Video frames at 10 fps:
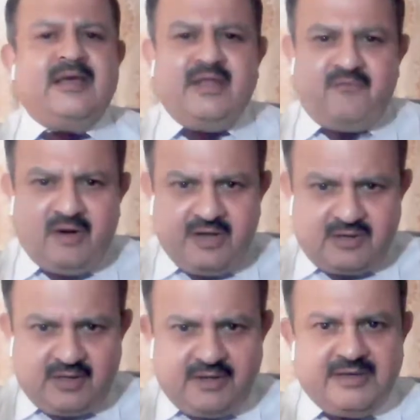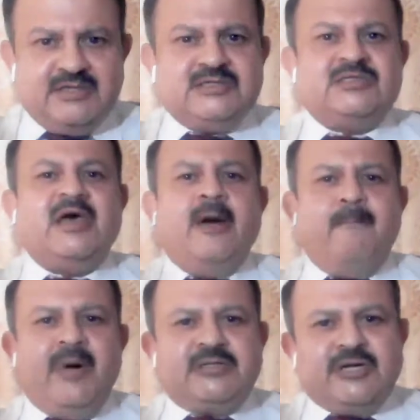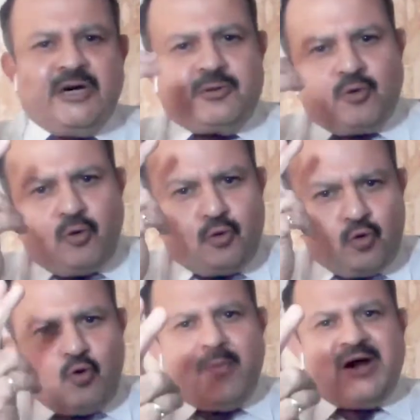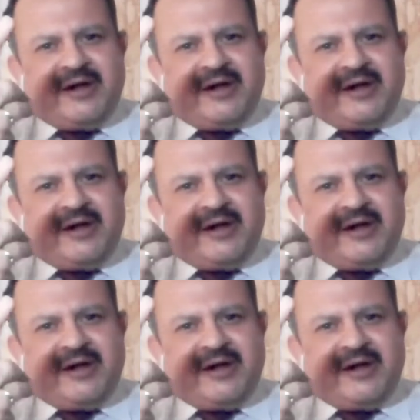the inflation is measured through two